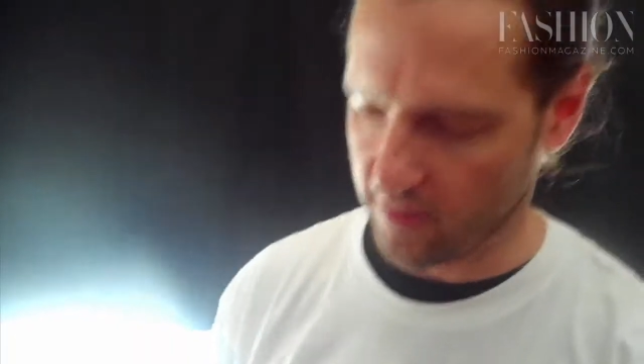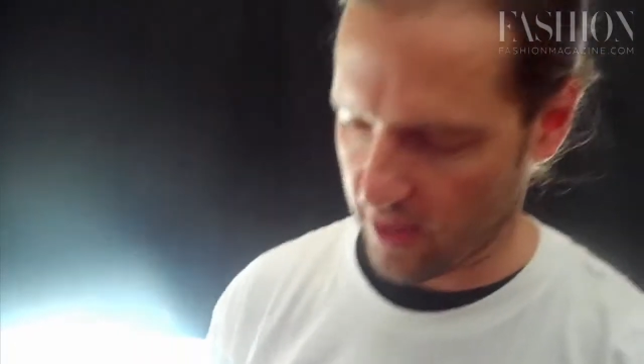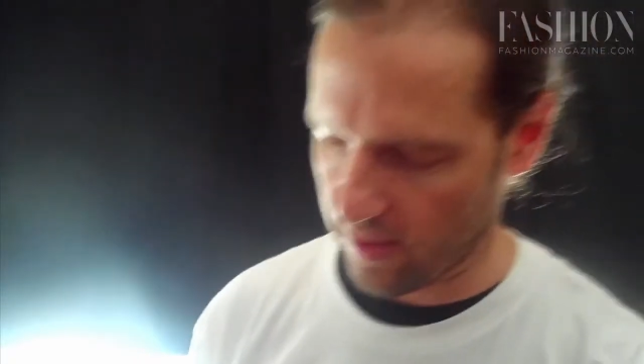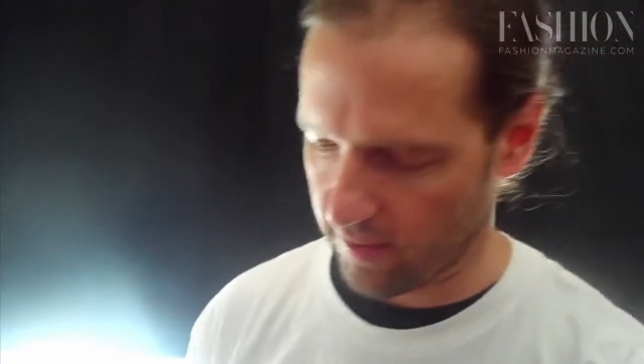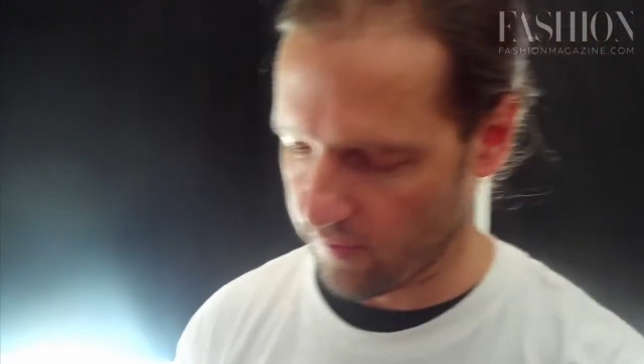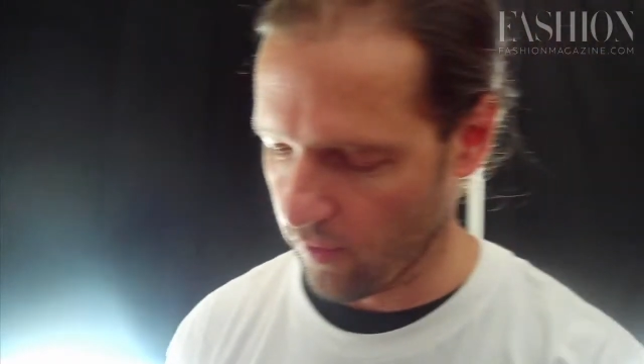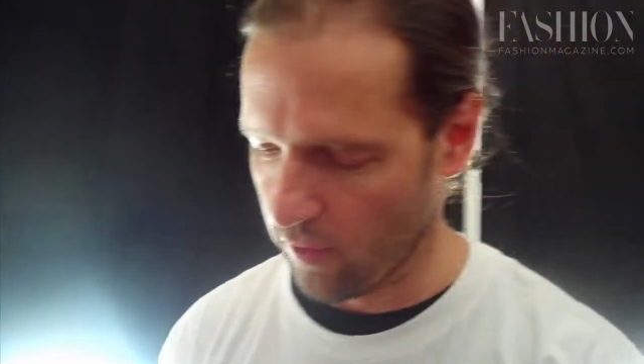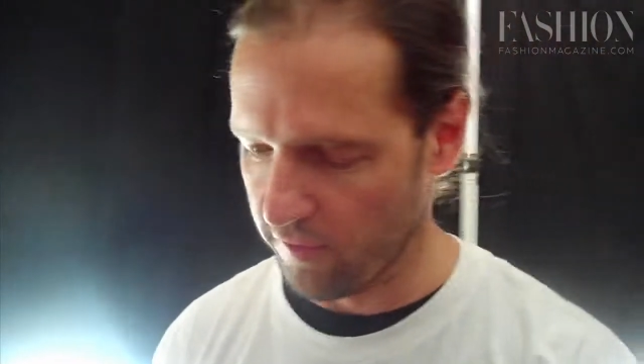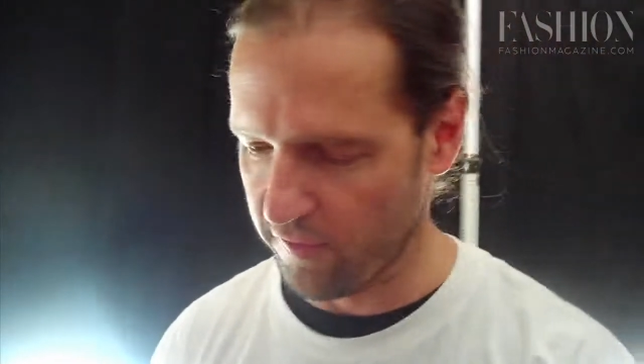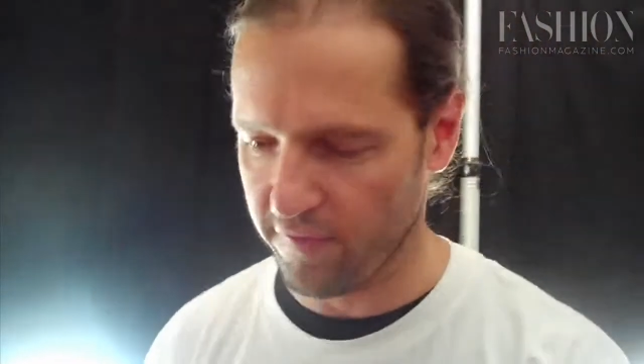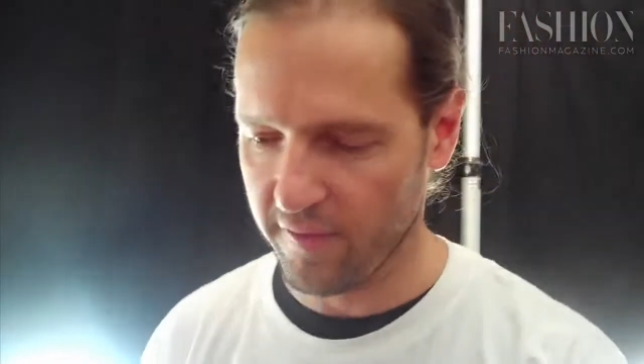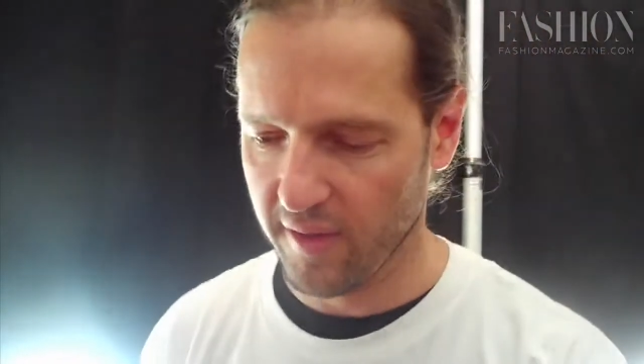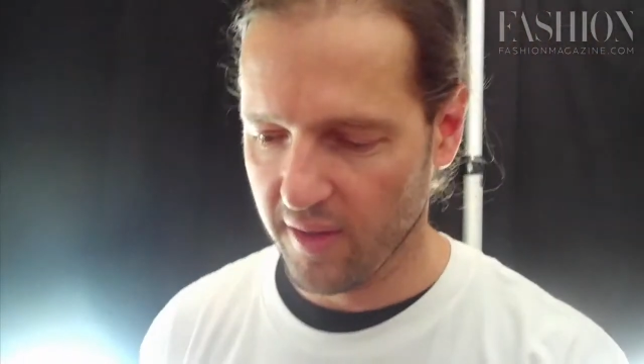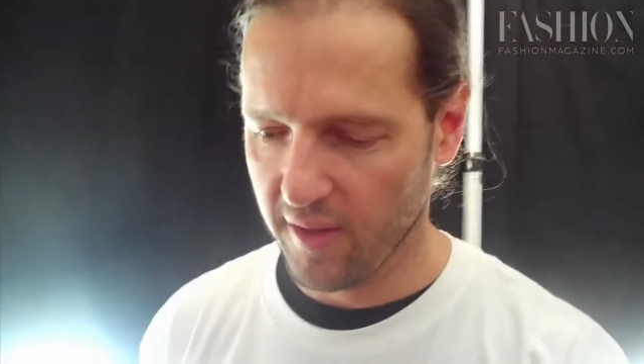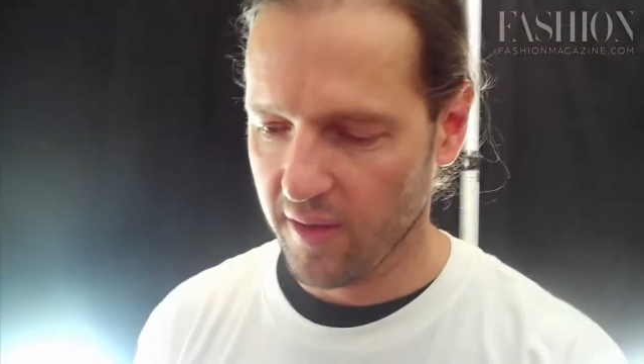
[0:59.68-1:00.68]
are kind of
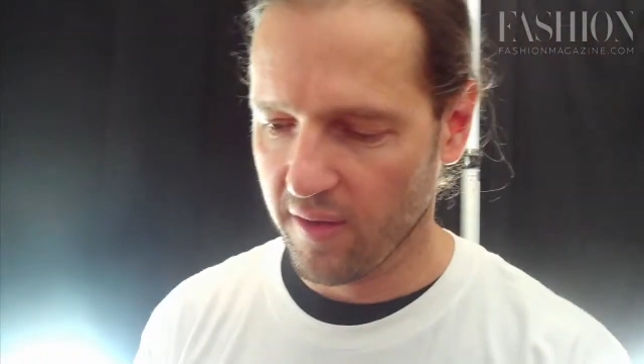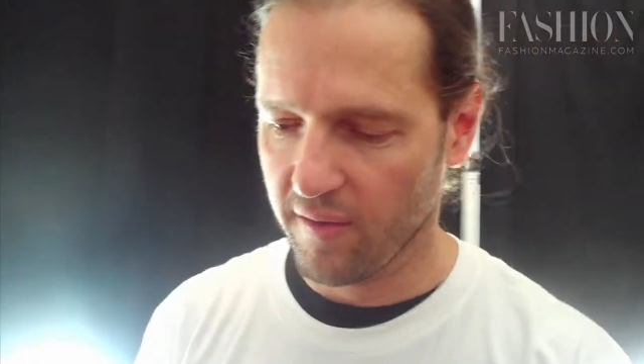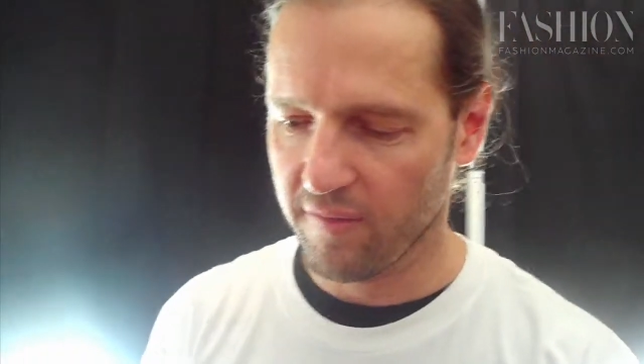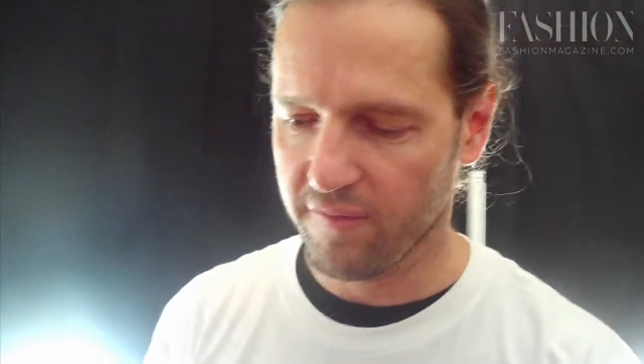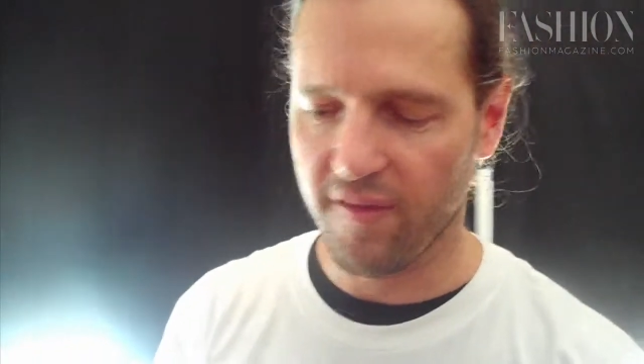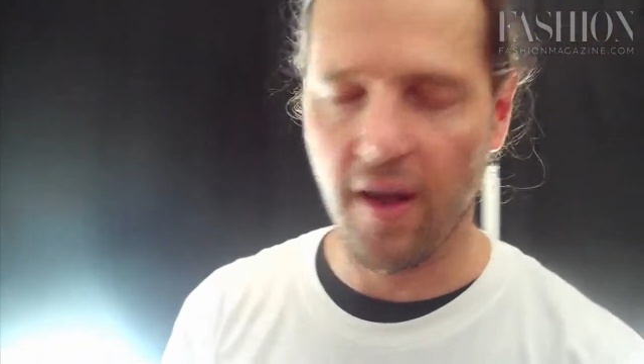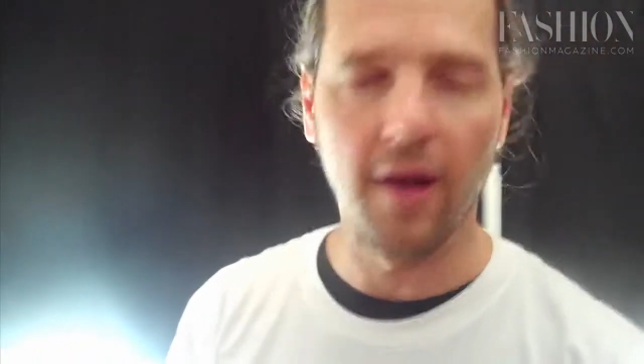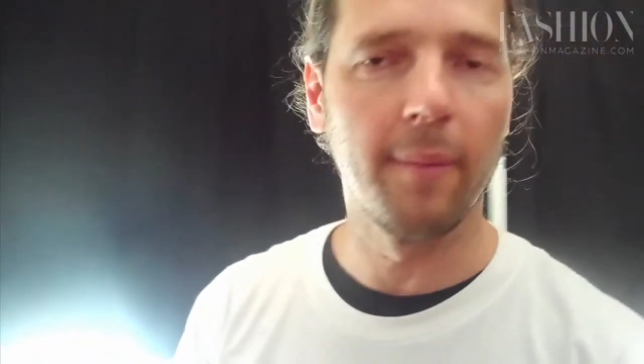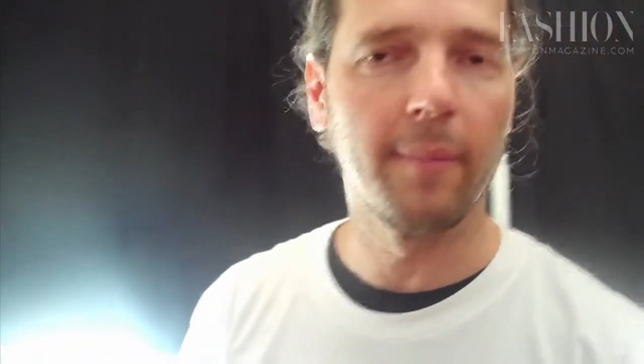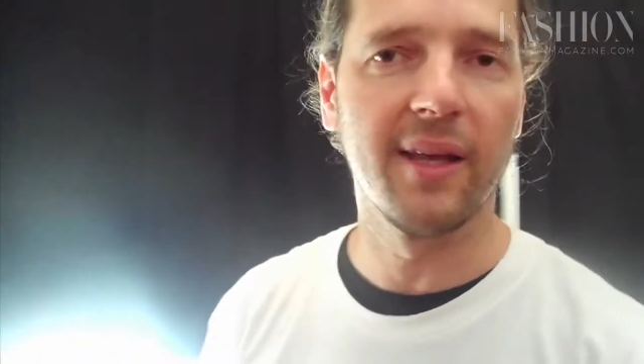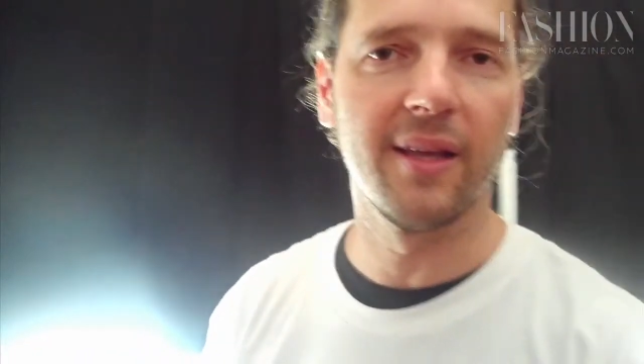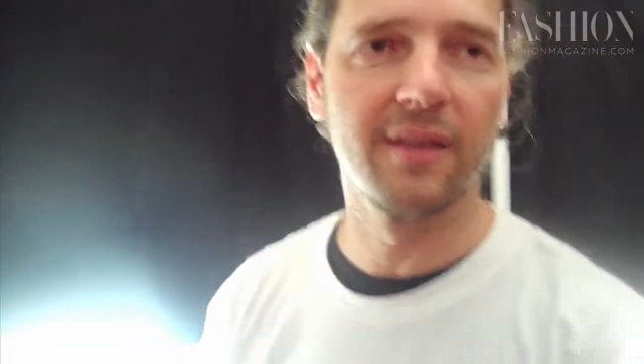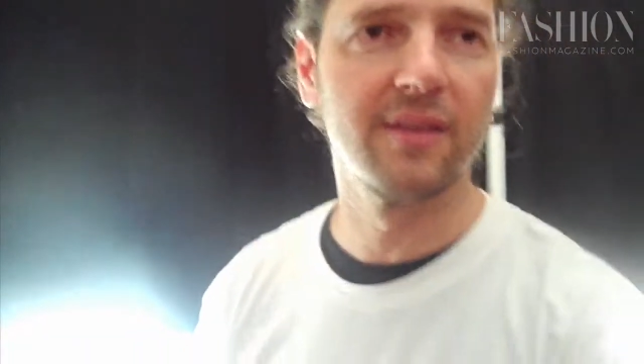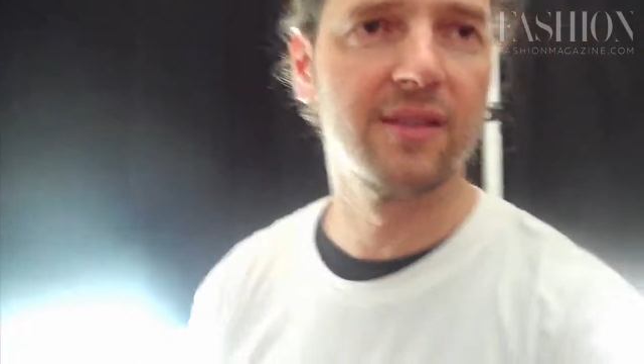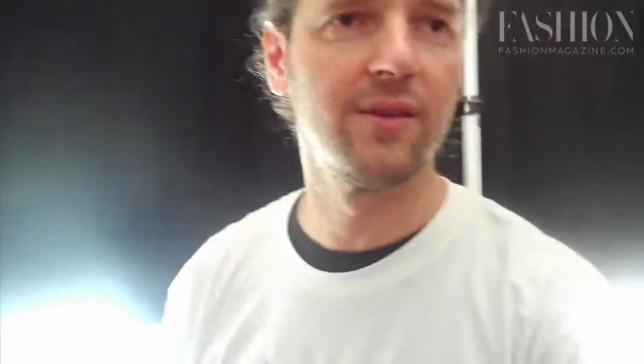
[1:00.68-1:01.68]
off
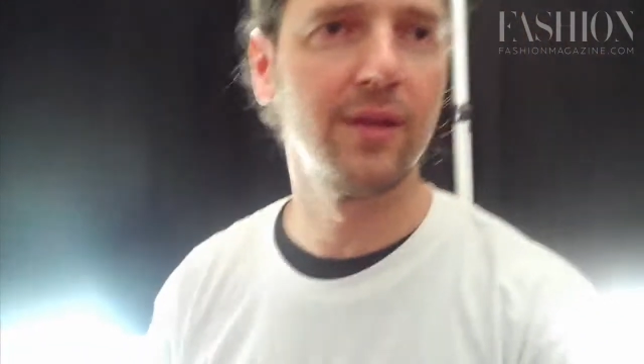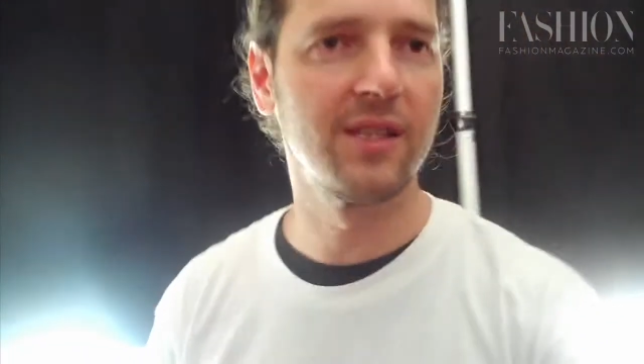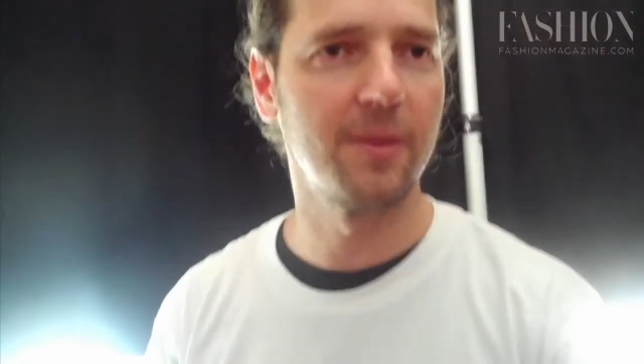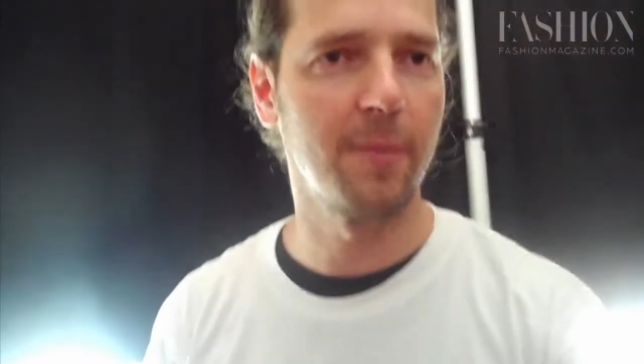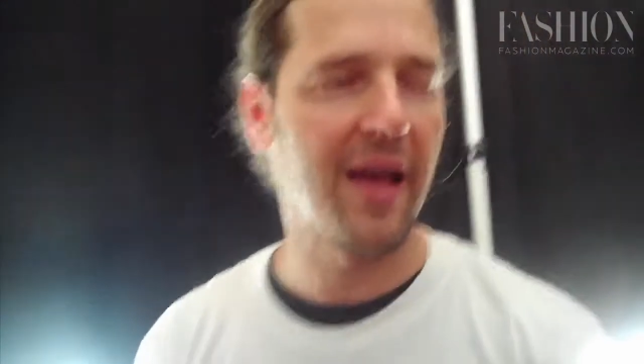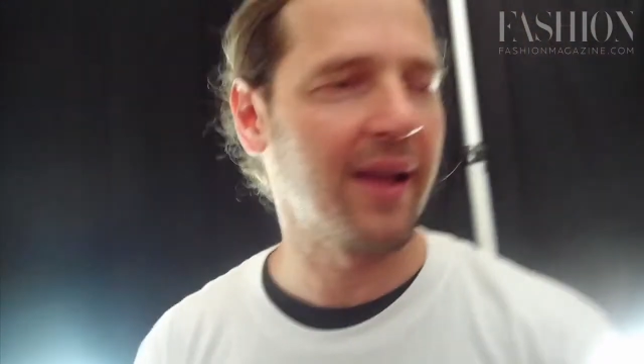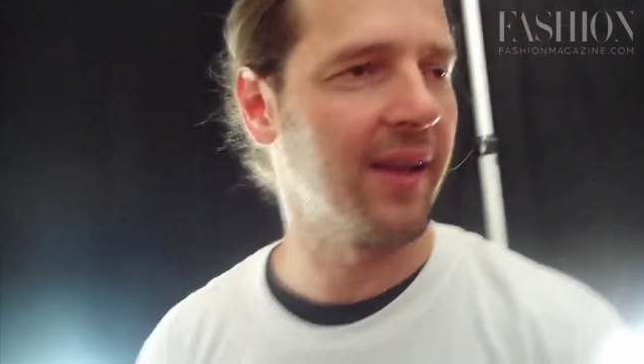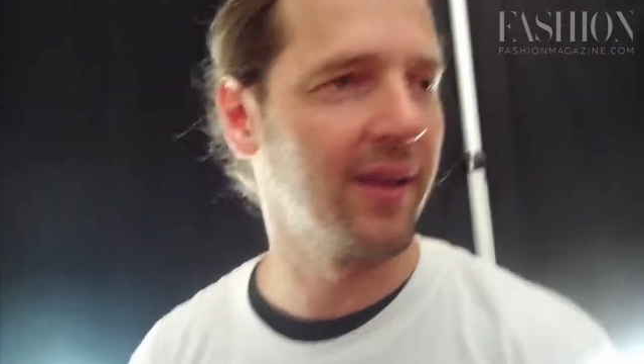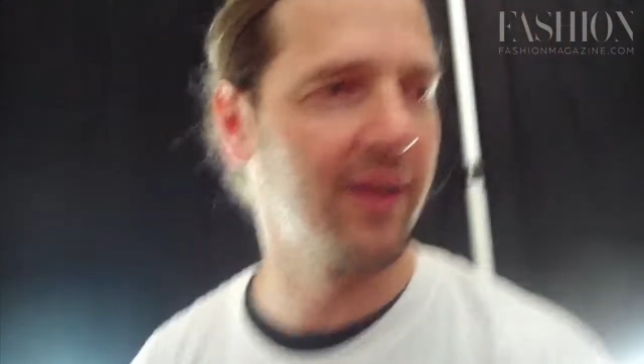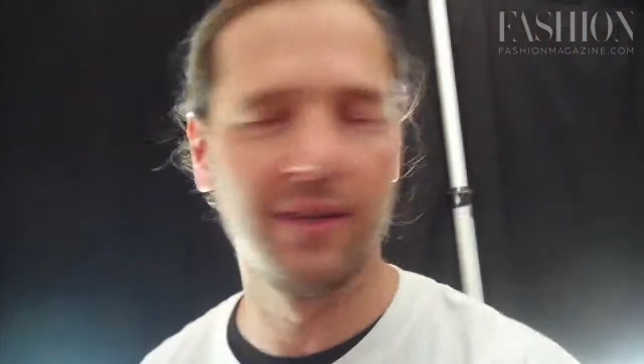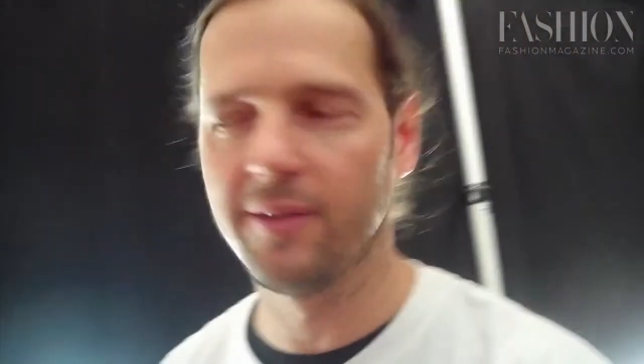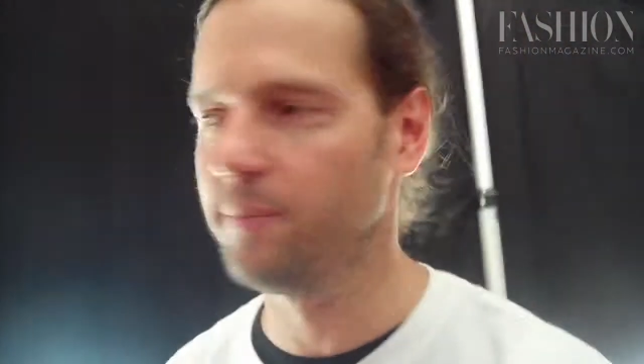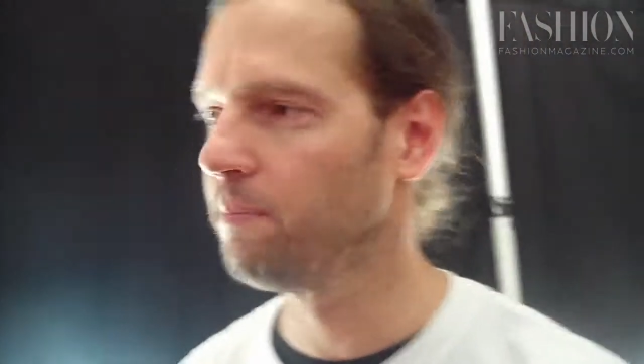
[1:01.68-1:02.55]
farming, doing tobacco,